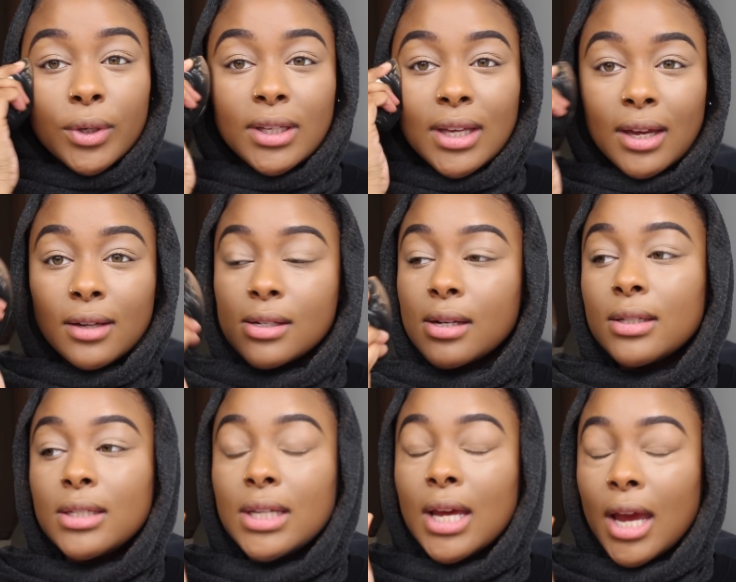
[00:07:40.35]
would get
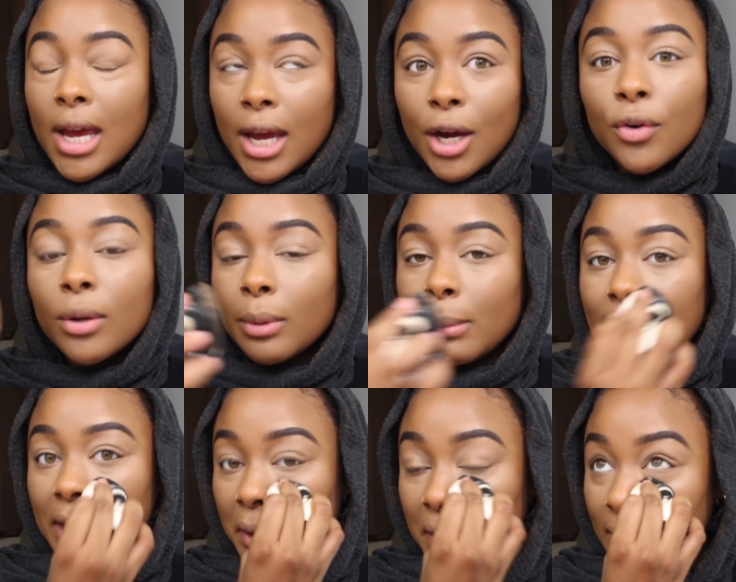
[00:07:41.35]
terrible
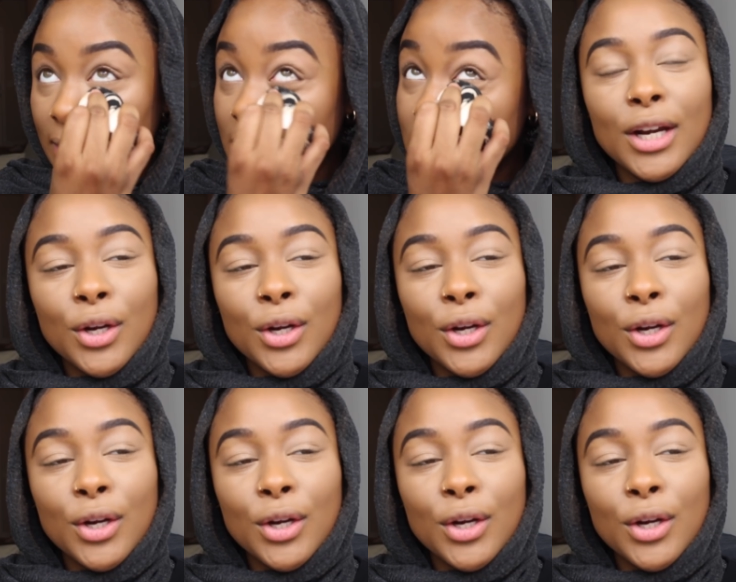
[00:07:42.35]
migraines.